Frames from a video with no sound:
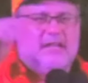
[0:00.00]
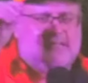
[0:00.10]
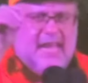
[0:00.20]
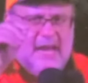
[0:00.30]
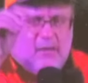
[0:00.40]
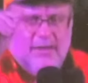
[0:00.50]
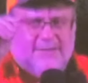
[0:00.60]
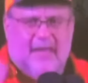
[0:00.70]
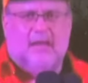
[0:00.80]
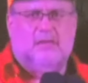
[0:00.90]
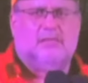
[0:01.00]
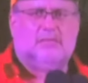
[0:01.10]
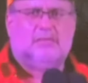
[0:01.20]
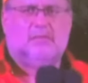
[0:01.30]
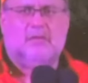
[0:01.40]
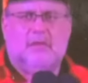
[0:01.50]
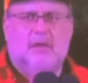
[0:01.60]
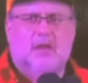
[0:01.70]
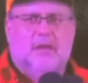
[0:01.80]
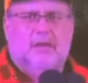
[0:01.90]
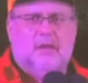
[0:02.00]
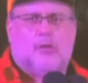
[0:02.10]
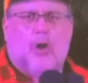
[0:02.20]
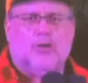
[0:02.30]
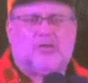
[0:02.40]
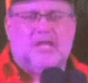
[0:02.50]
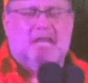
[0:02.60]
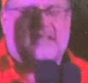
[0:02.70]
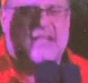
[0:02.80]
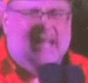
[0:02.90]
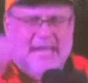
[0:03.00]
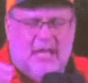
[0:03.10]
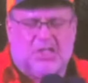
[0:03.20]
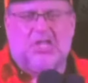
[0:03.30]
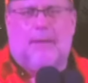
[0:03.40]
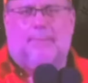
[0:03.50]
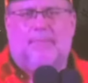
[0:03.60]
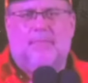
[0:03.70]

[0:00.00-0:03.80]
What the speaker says: integrity. The country needs leadership